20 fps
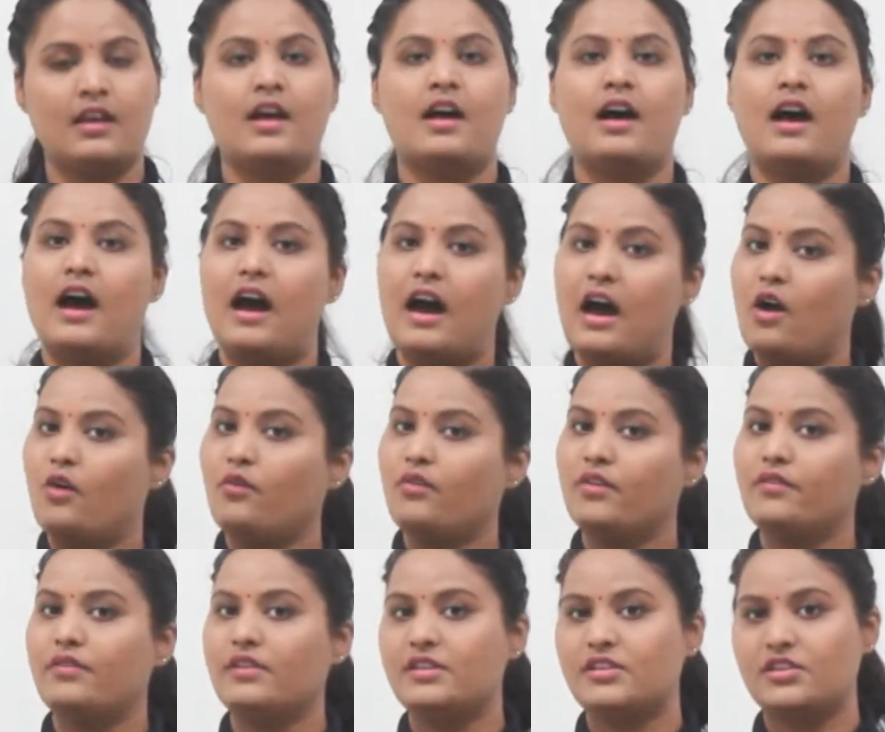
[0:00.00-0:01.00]
how
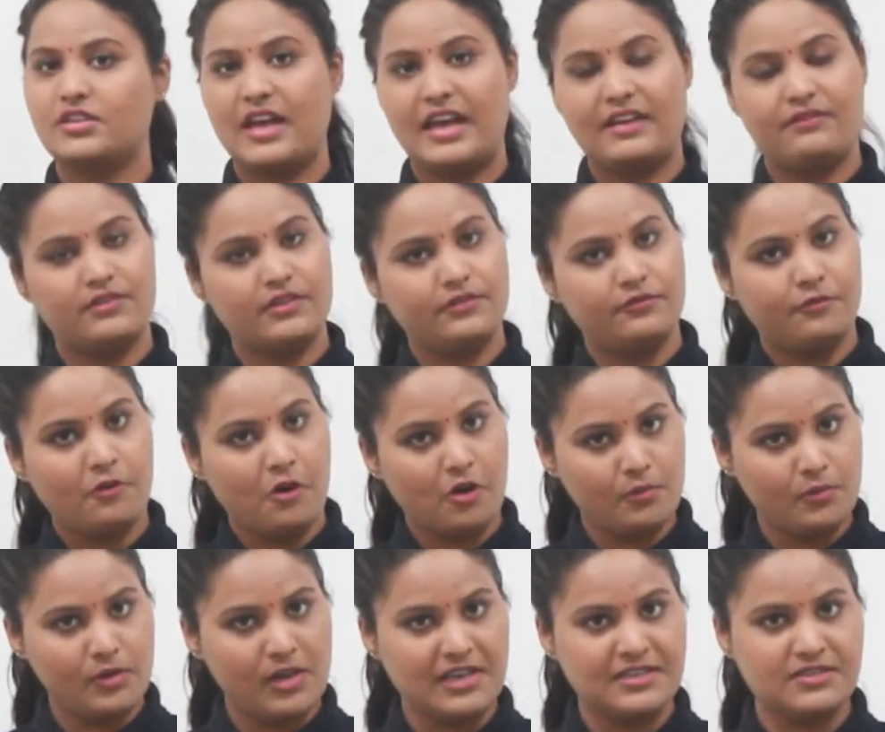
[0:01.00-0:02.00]
we will derive the
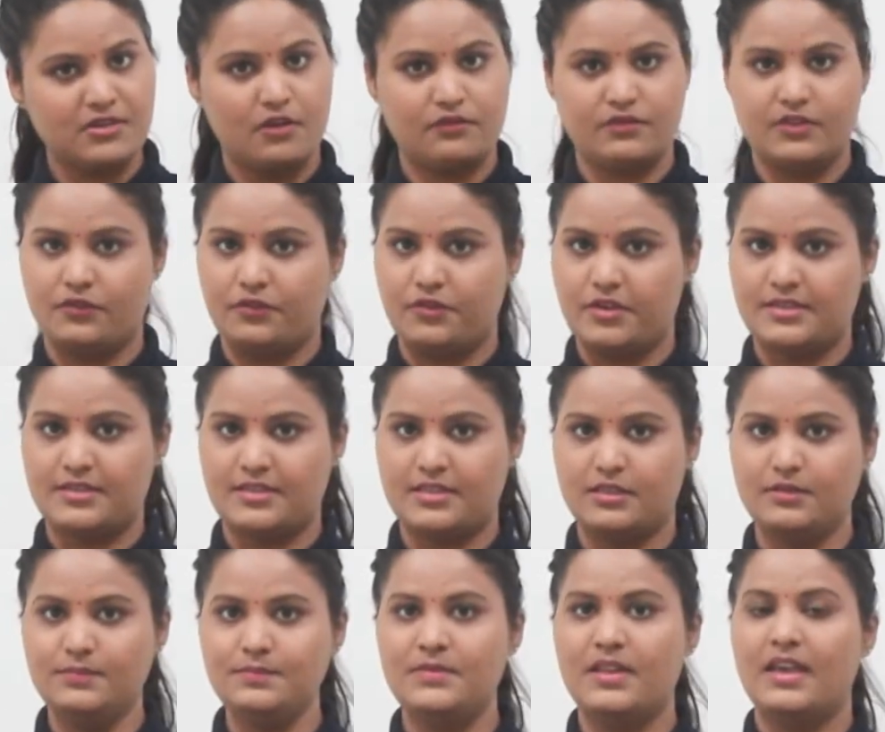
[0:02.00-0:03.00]
formulas of the
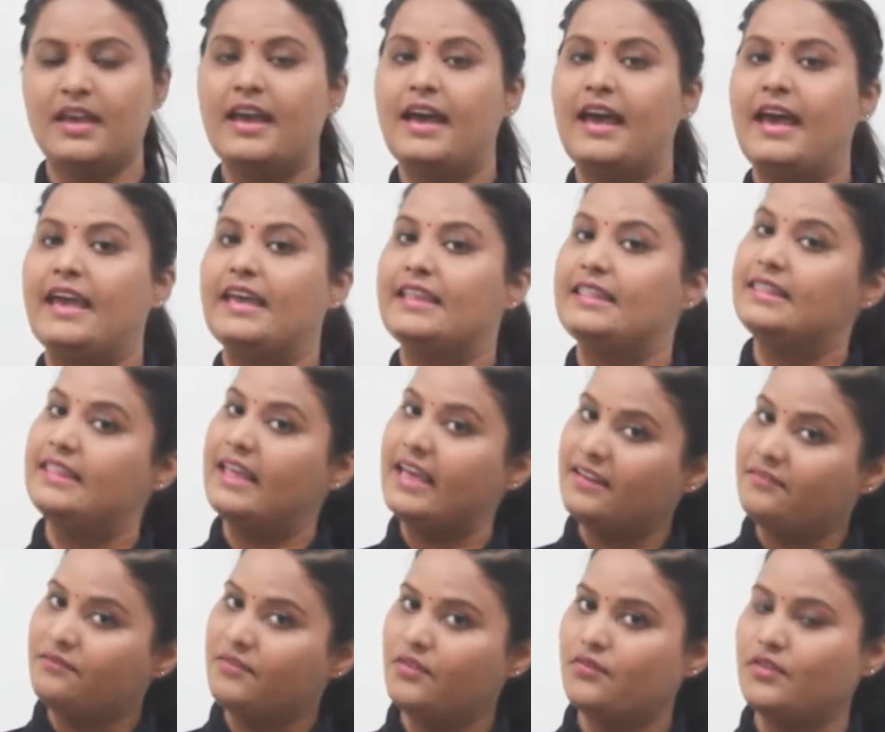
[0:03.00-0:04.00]
frustum, and
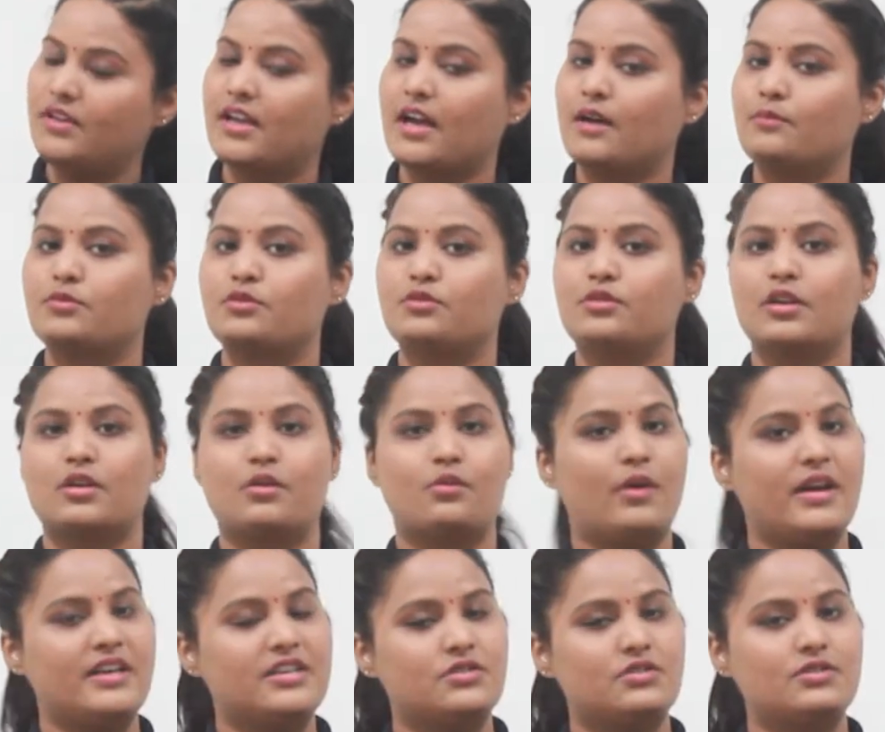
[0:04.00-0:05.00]
then we will come to the
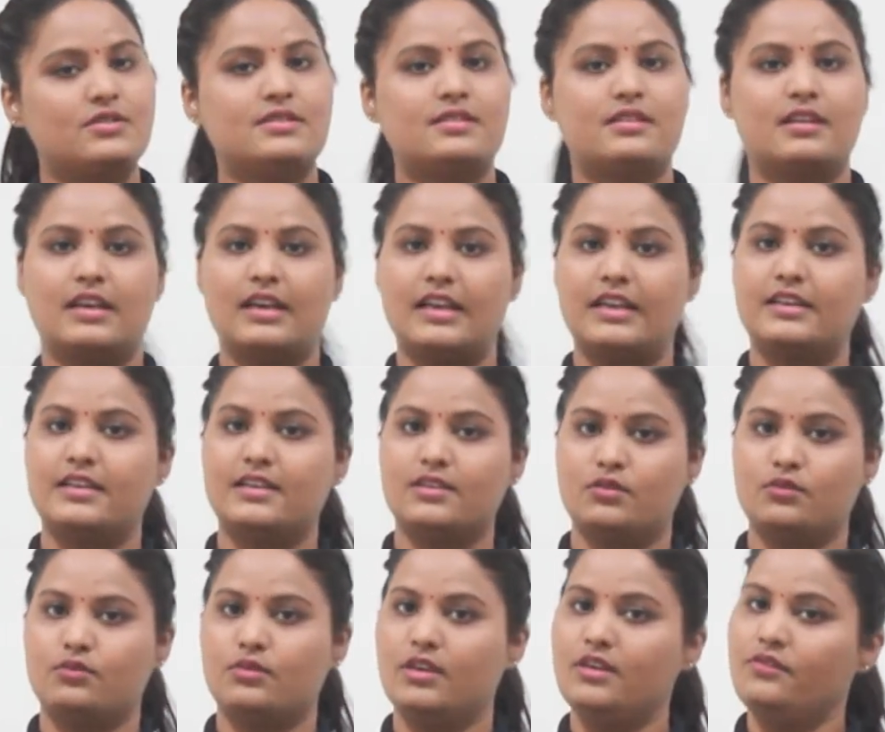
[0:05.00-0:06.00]
questions related
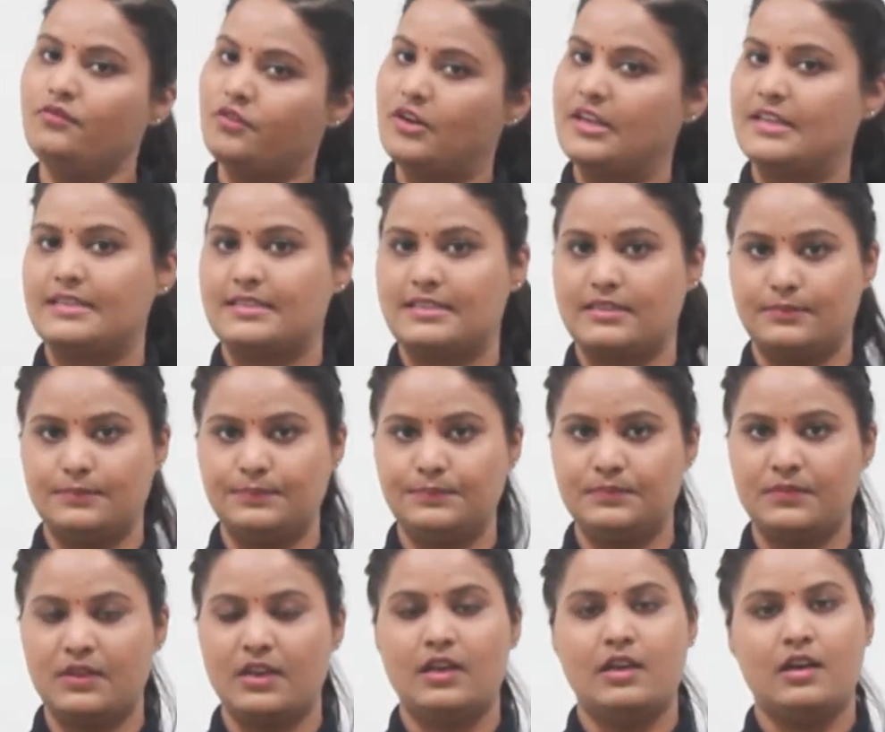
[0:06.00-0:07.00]
to the frustum.
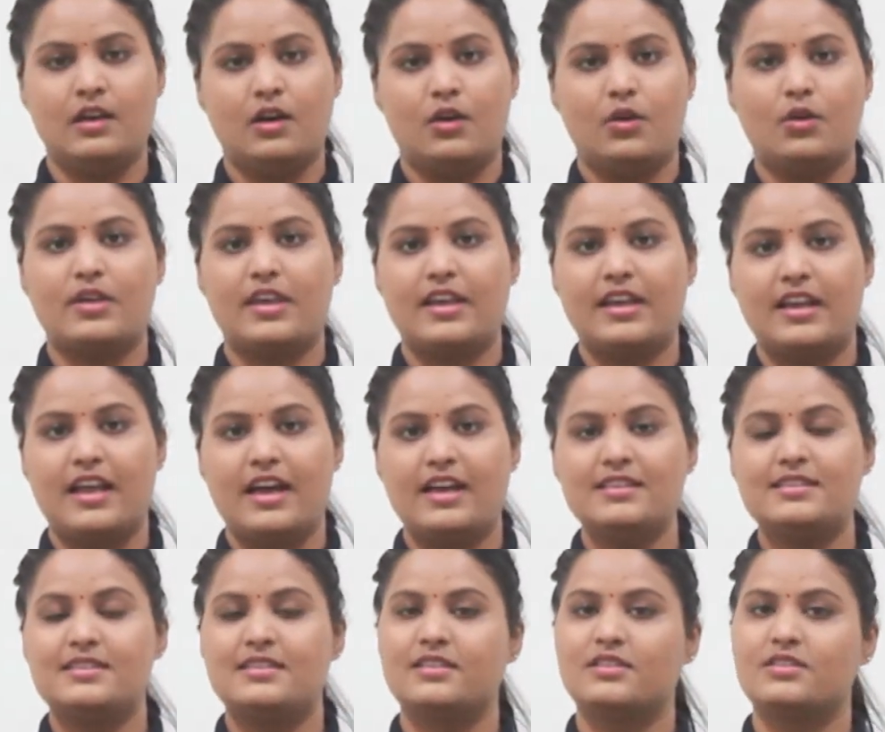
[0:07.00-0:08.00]
Okay
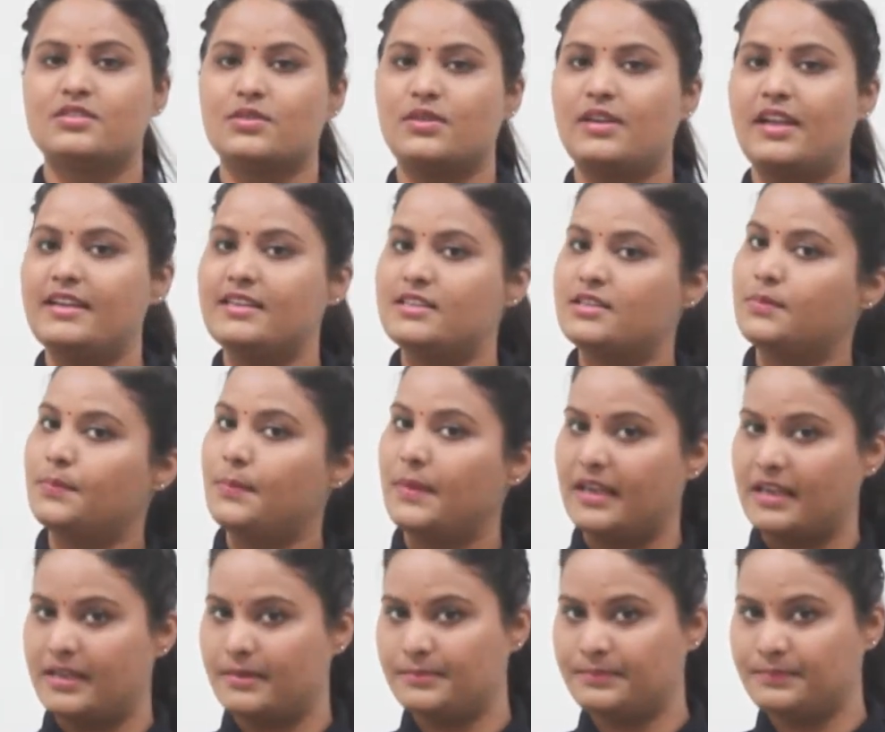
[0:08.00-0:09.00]
class, so let's
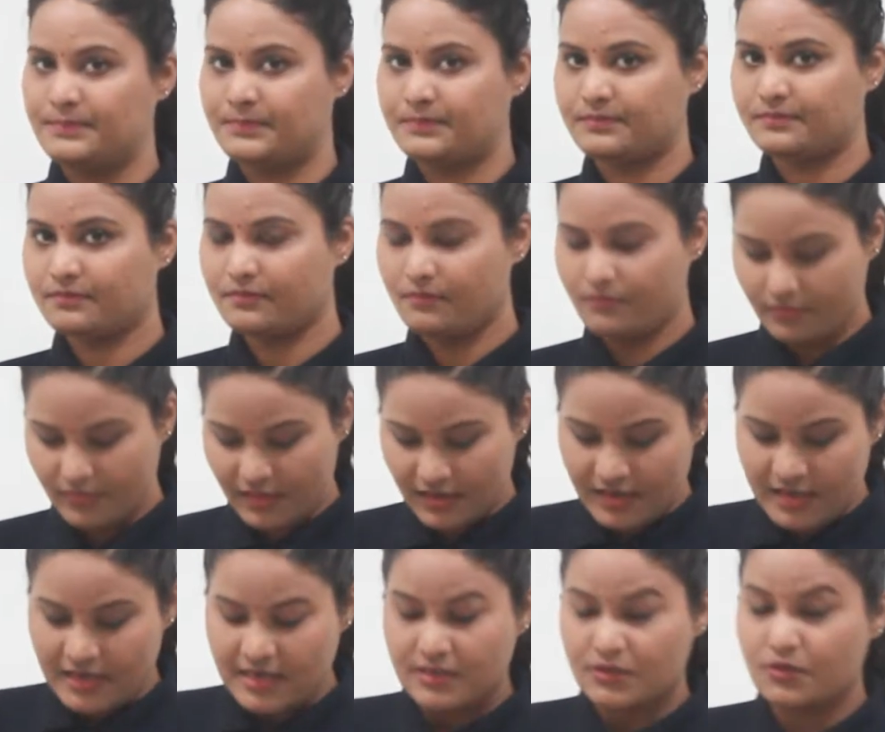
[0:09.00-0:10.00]
begin.
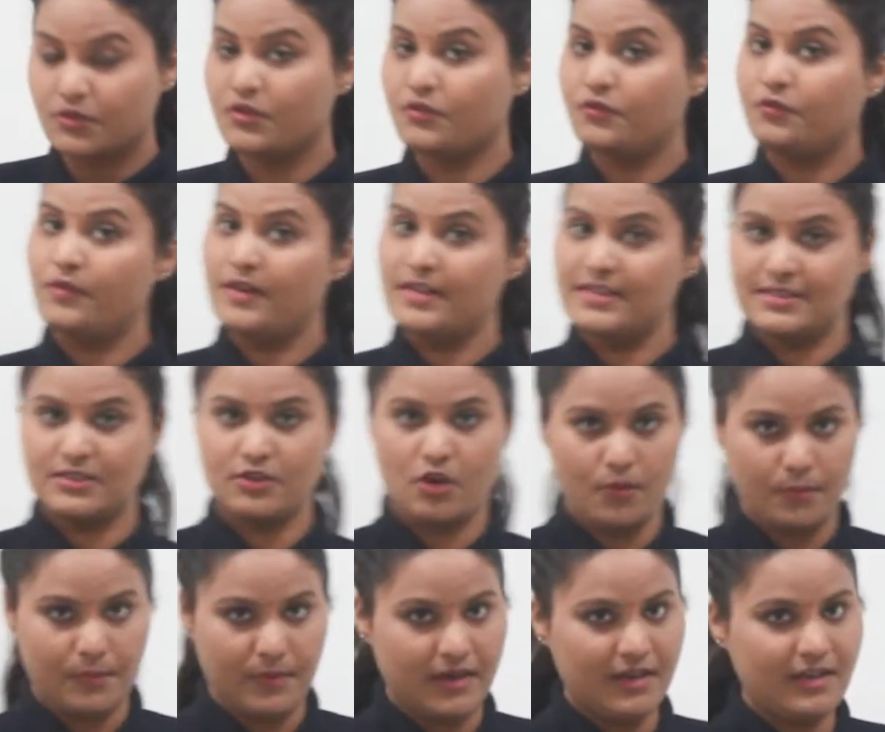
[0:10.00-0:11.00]
So the first
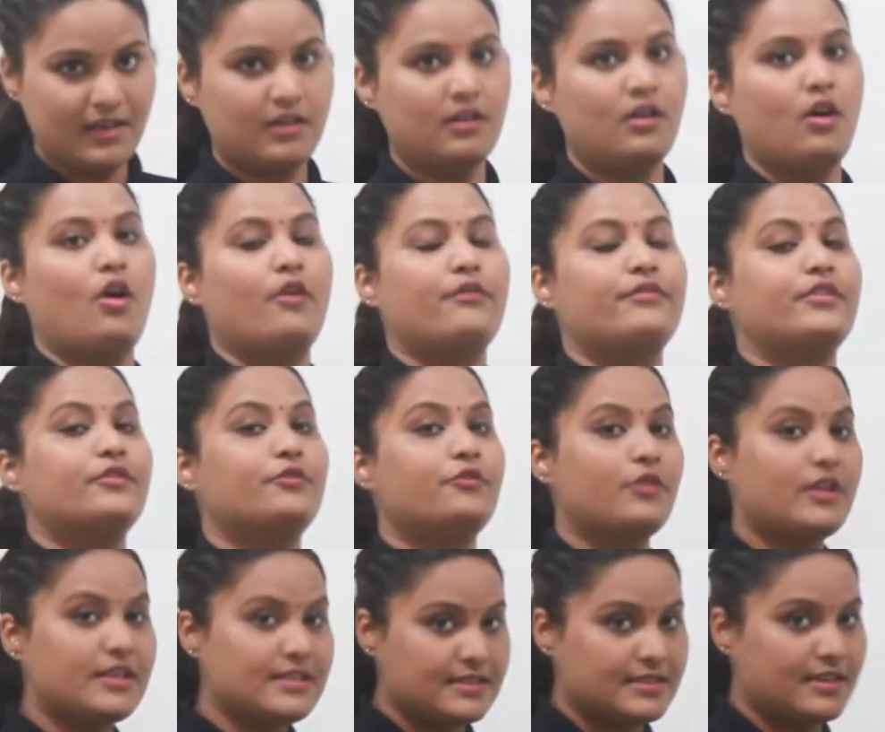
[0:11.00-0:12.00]
topic of the
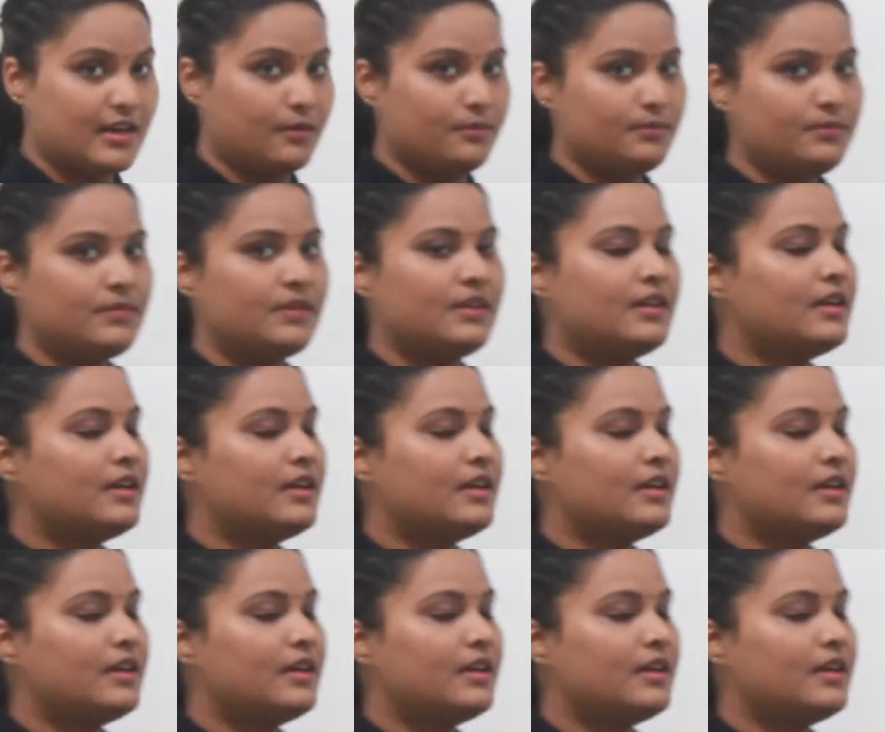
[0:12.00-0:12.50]
frustum,